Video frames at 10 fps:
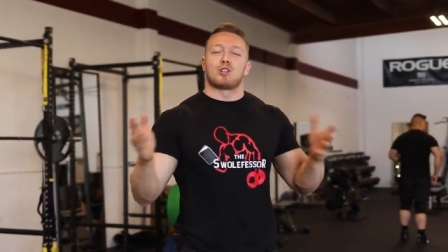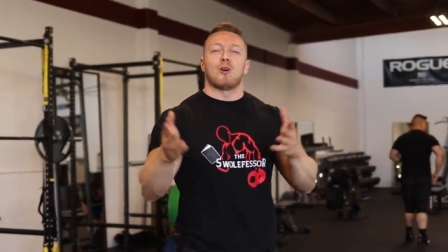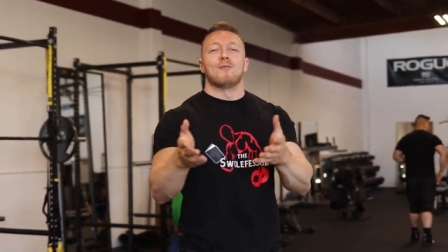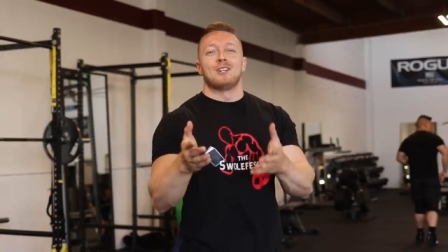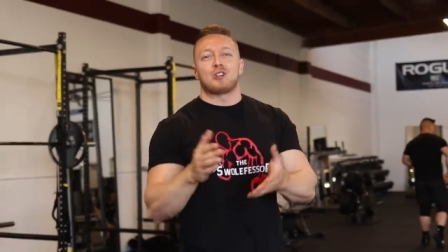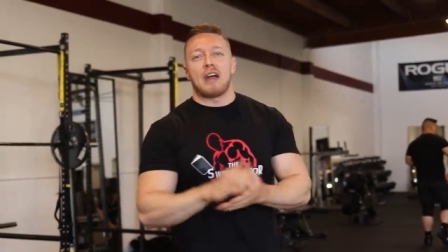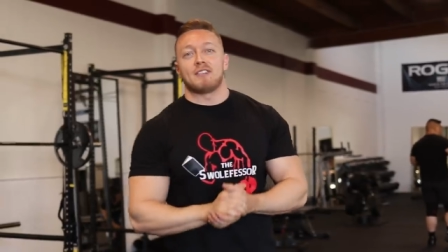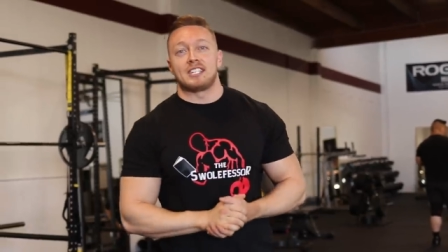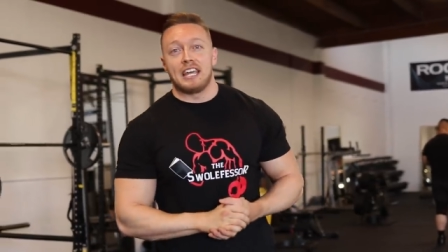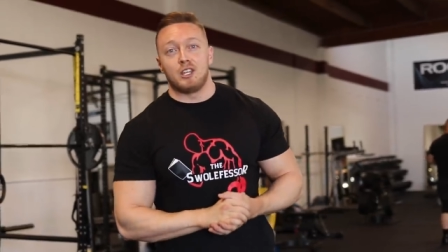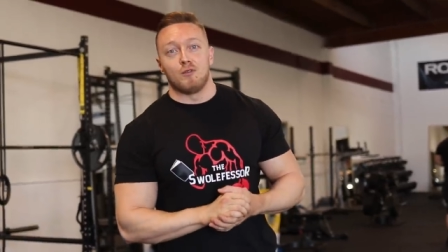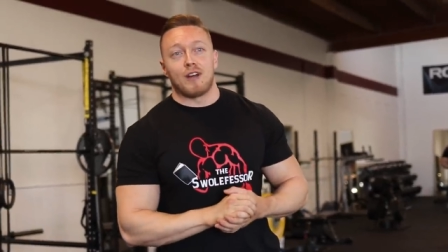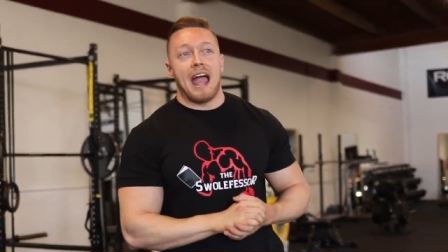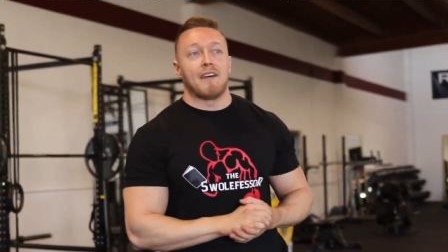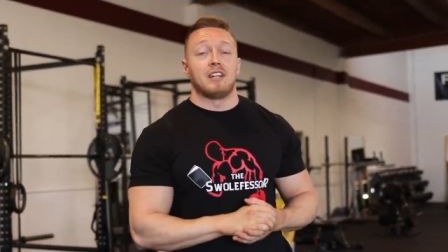So Travis, thank you
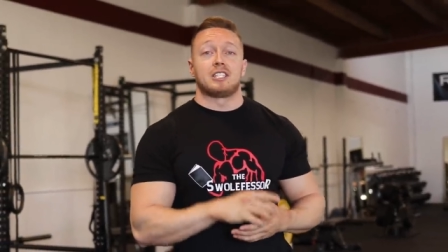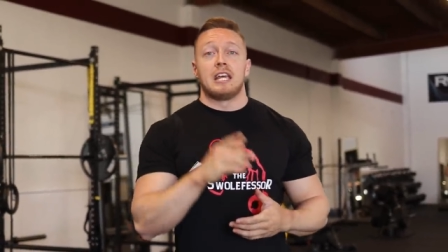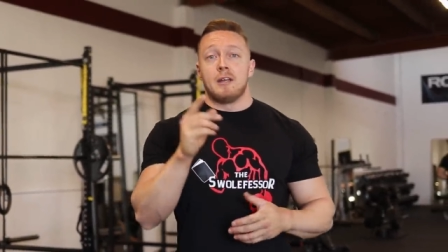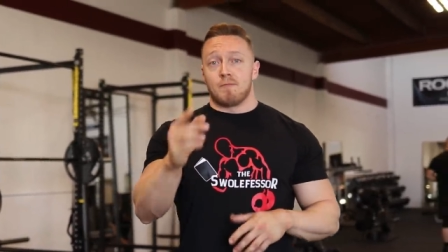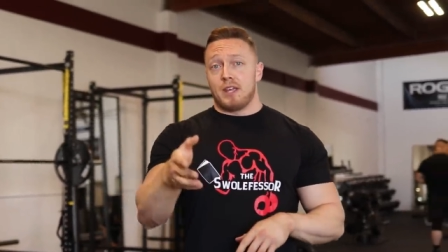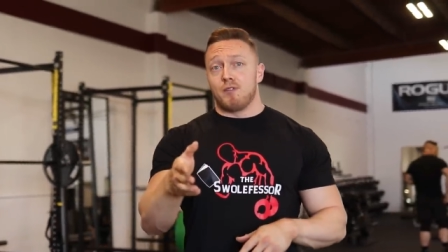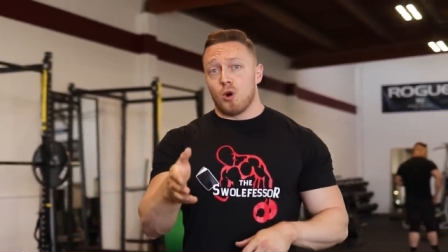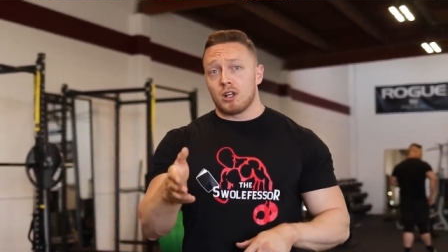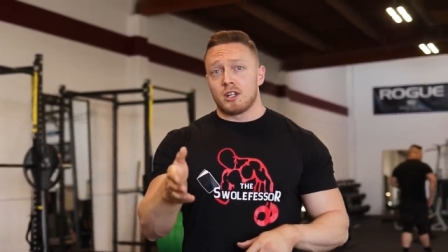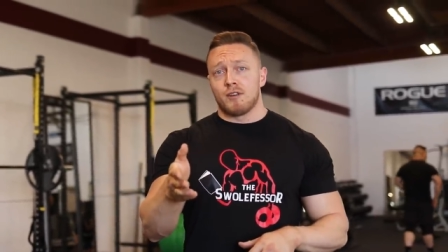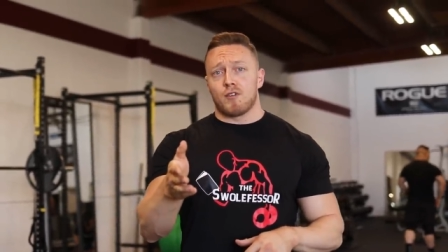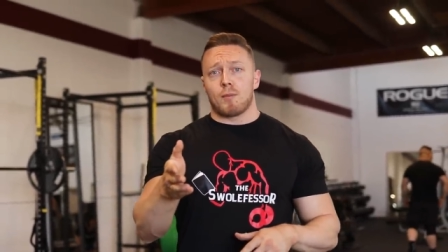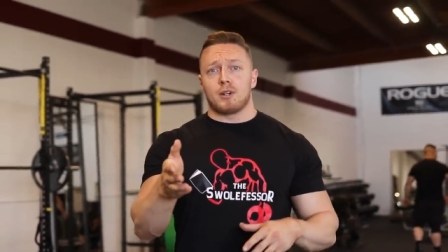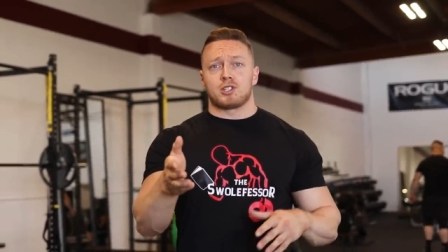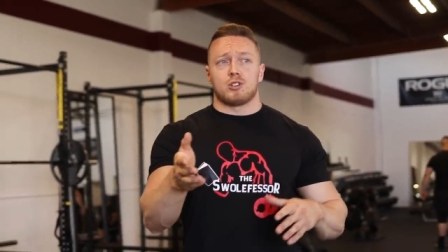for having us. If you are looking for a
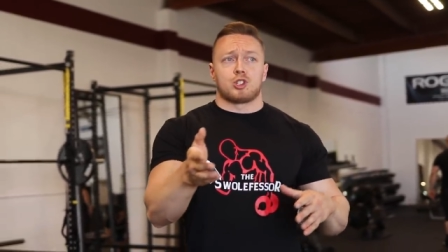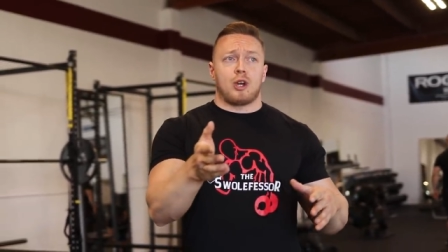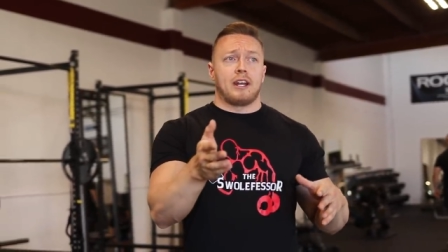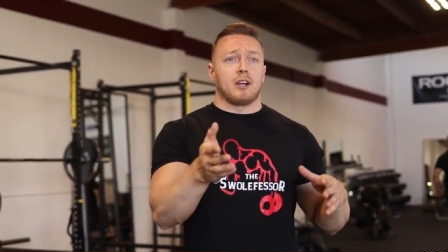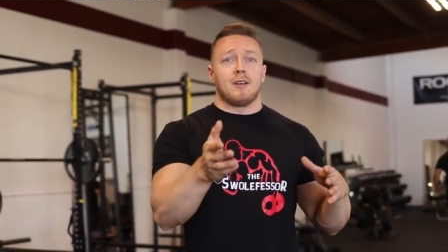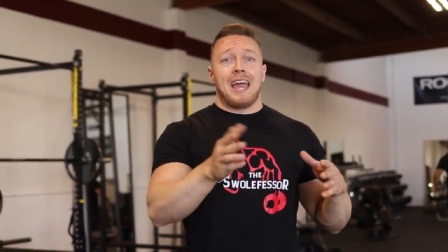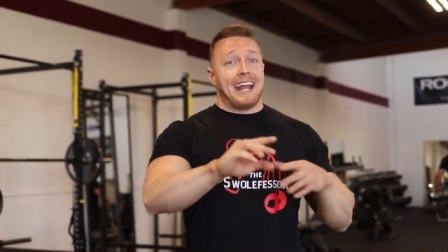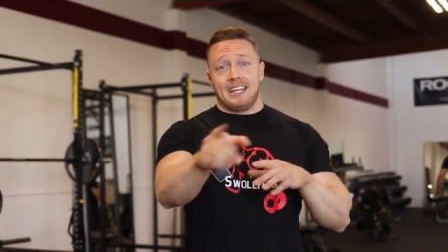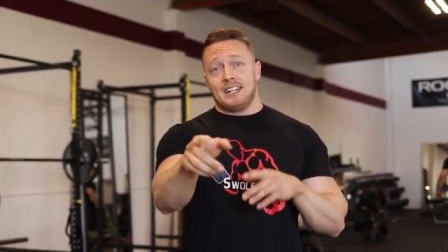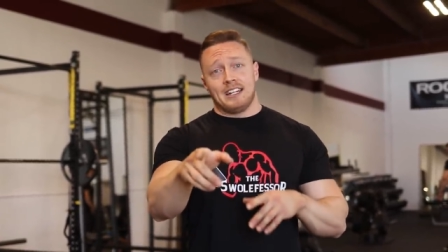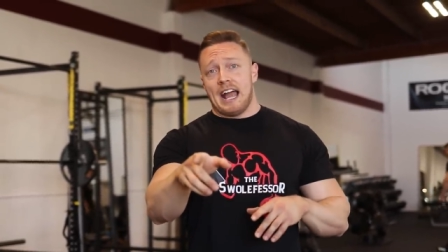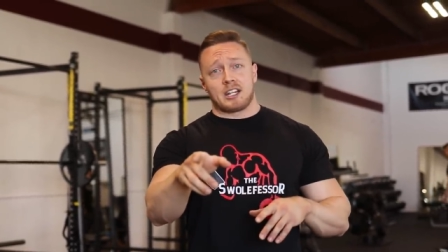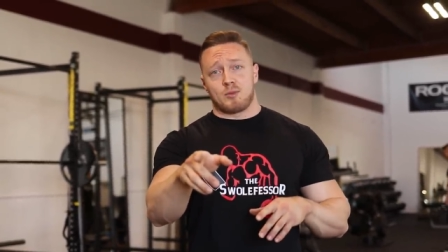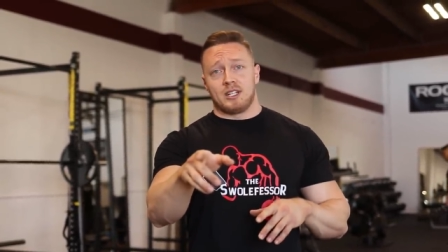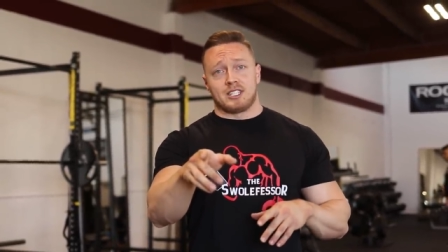personal trainer, and he didn't
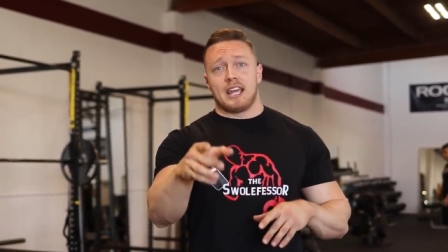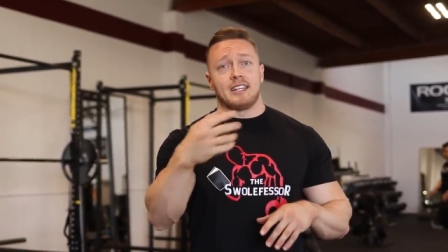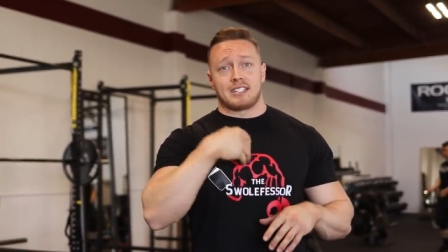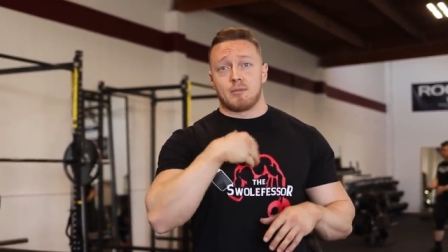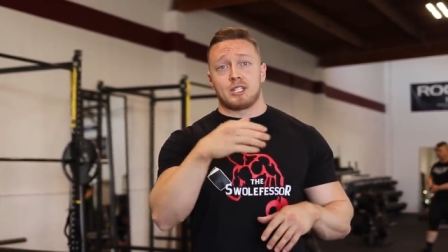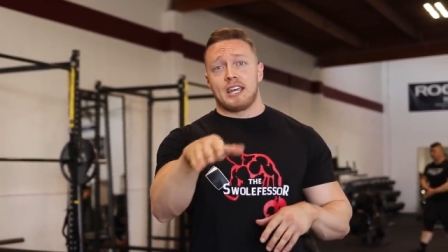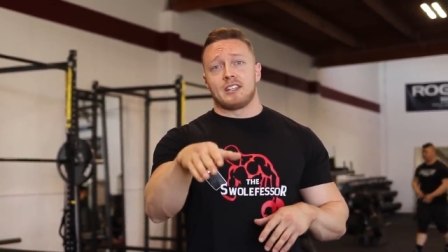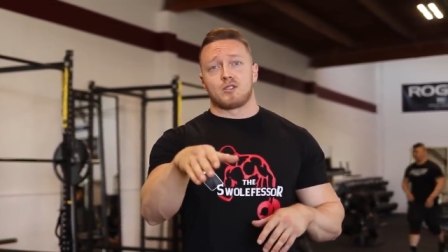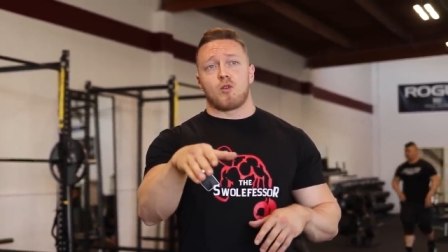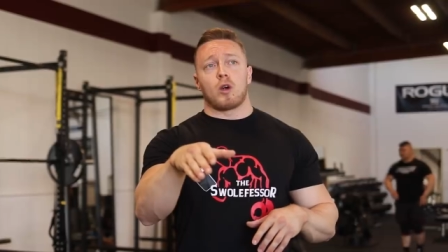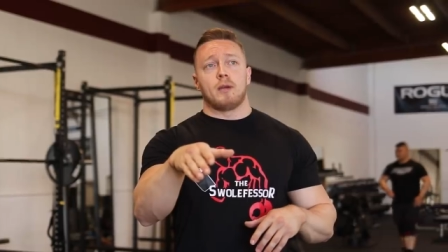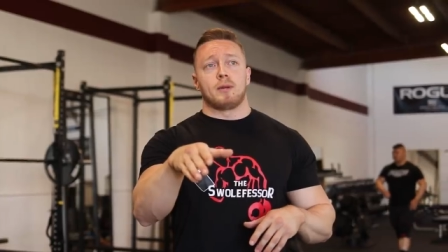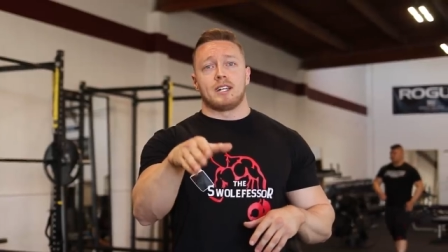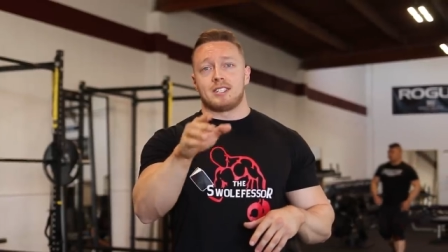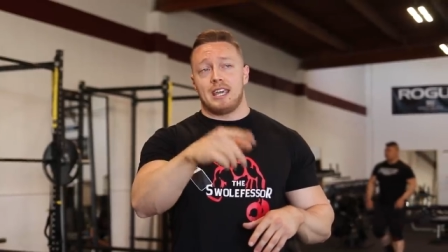ask me to say this, I'm saying this for him
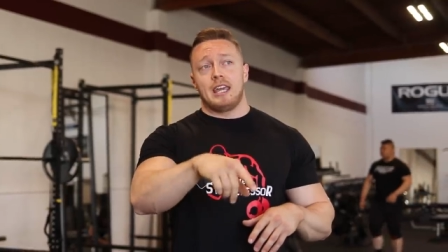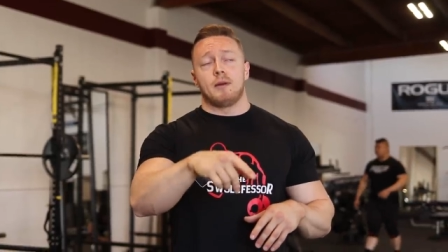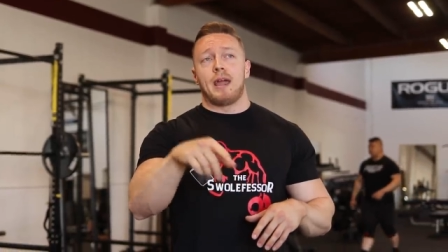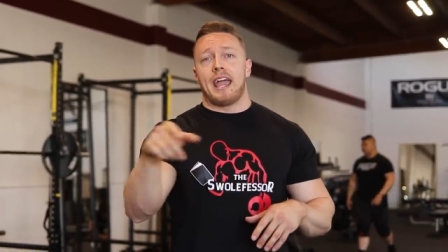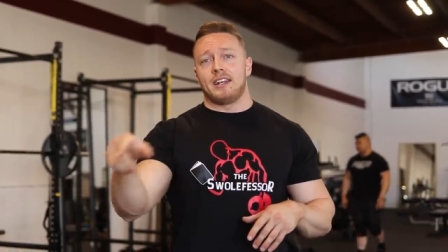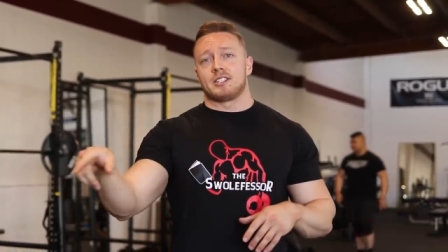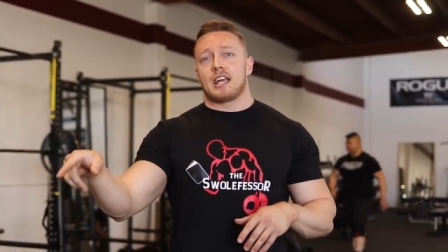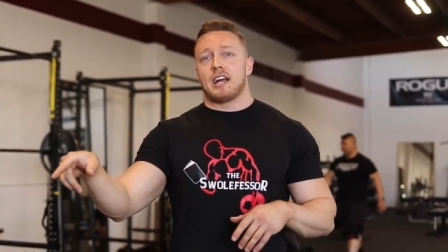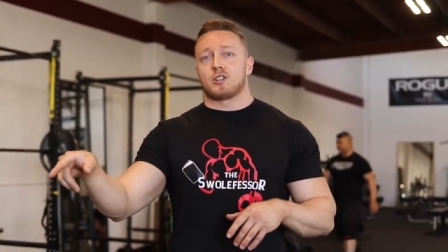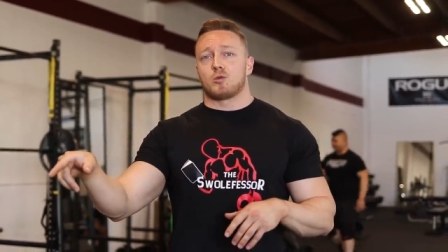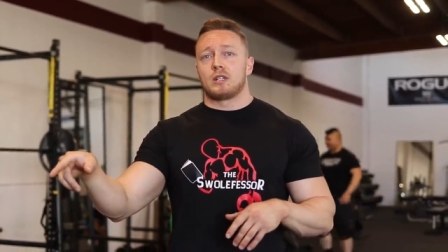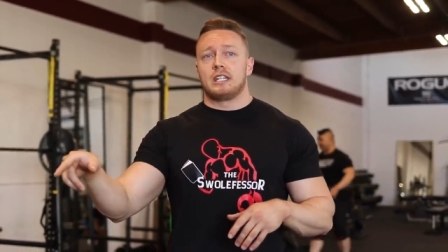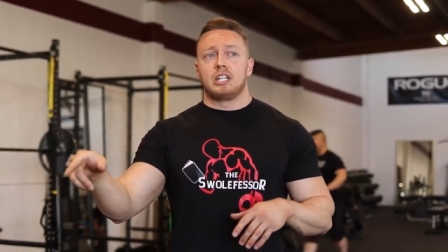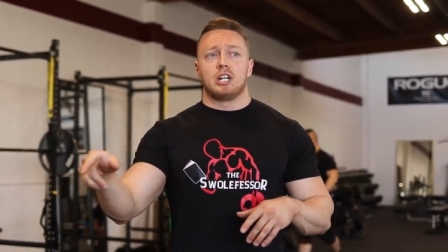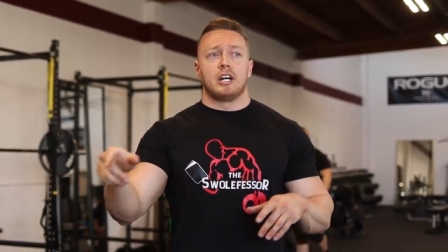because him and his guys are
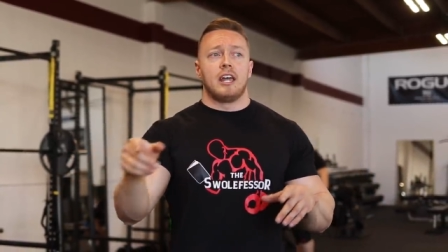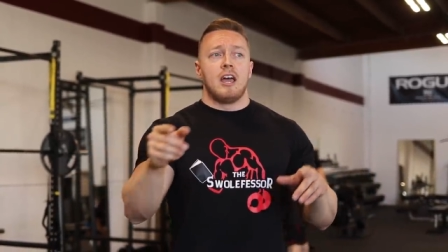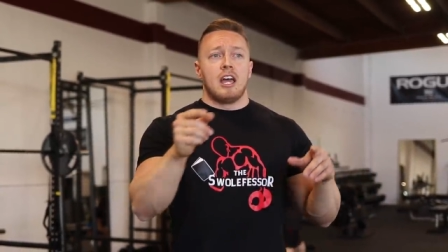really good.